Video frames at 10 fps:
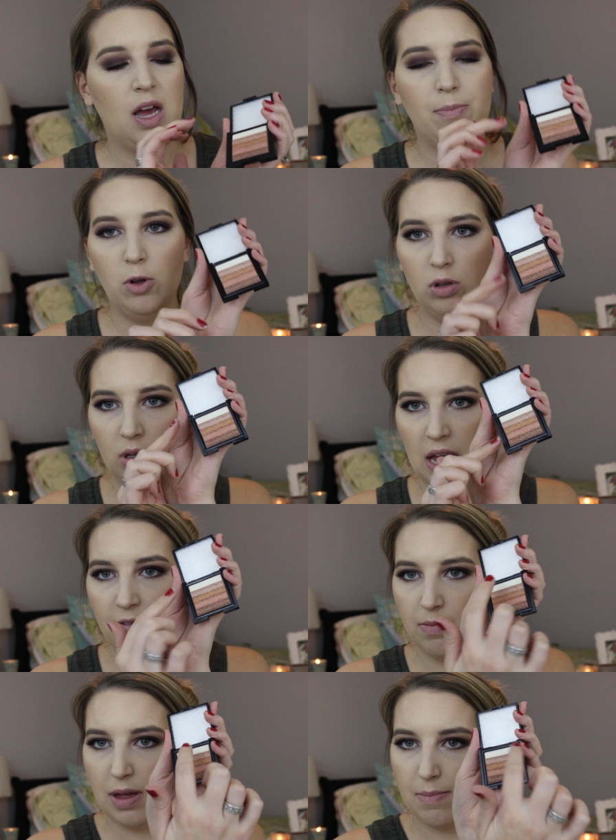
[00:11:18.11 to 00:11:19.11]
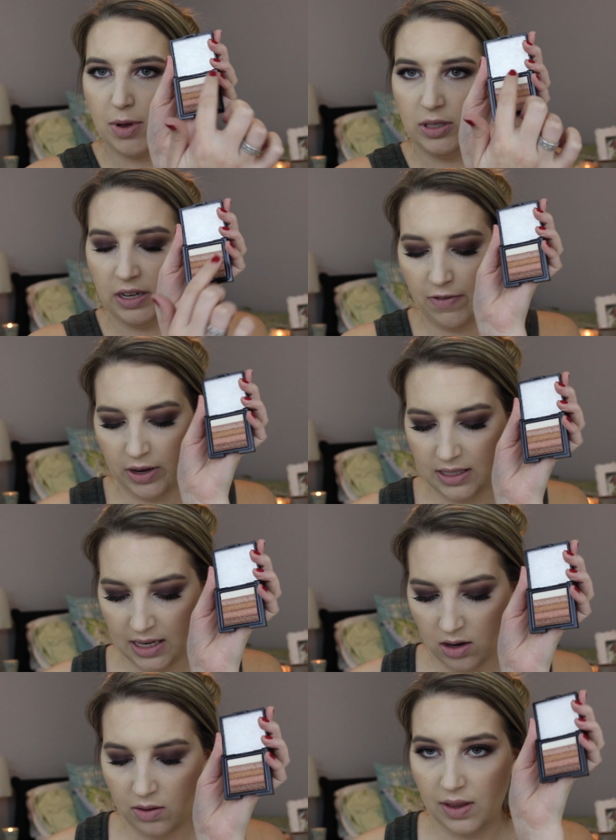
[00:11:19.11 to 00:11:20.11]
couple of them, but mostly
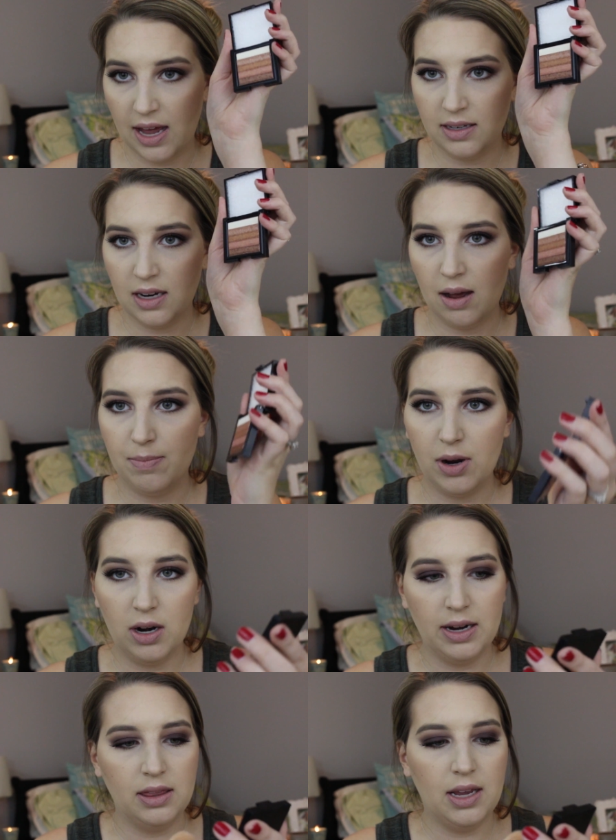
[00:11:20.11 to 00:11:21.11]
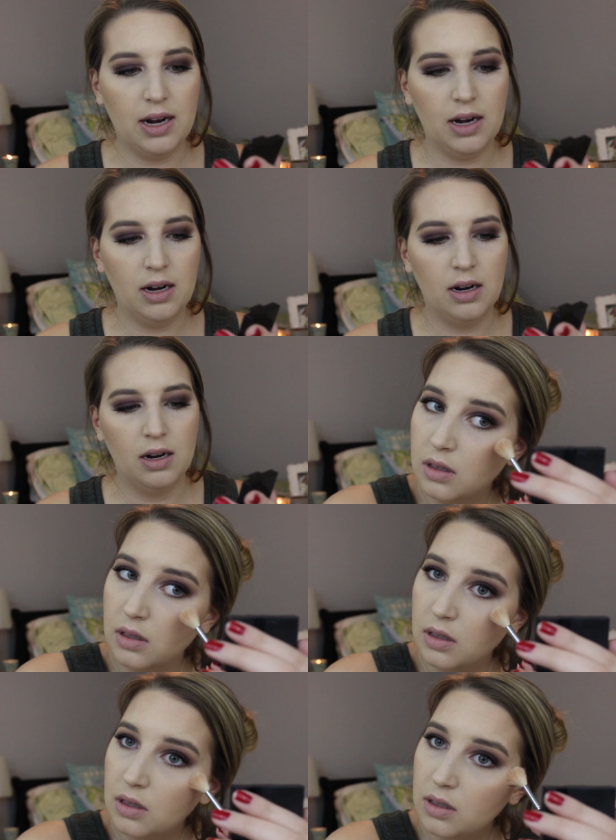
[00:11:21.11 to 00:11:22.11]
focusing on that top bar right there.
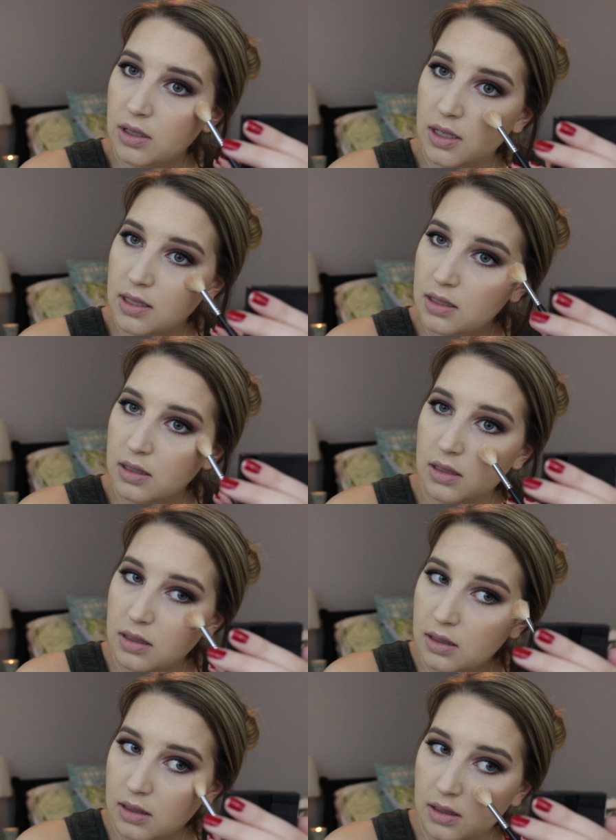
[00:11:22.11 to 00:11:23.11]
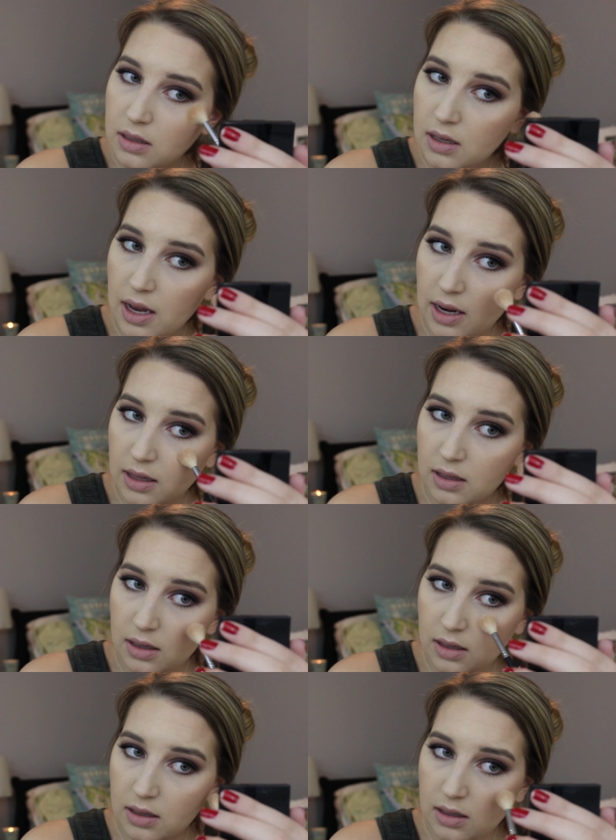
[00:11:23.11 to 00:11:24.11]
And just putting
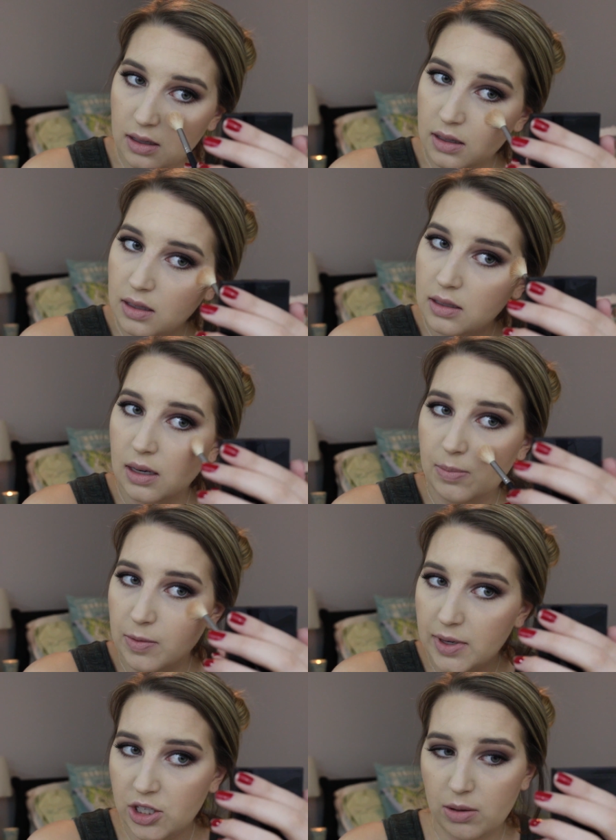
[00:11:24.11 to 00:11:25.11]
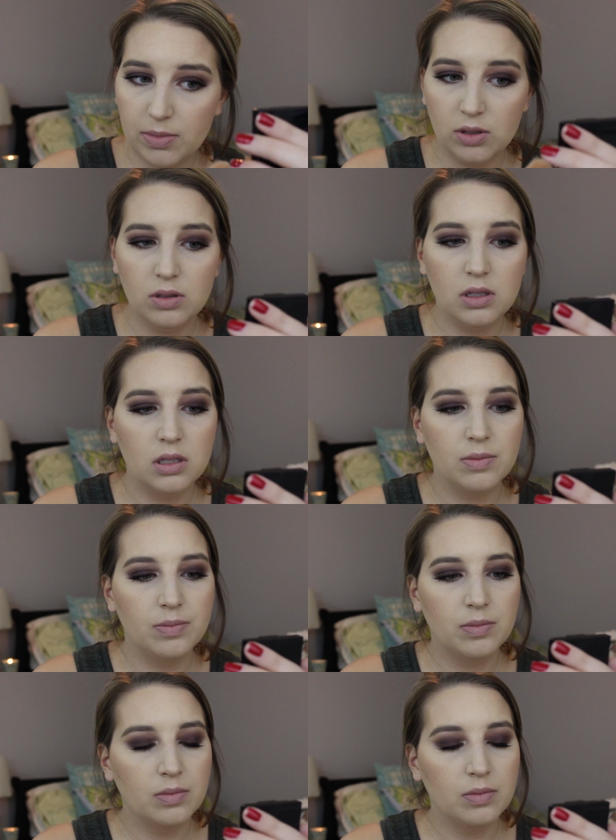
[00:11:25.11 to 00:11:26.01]
the top of the cheekbones.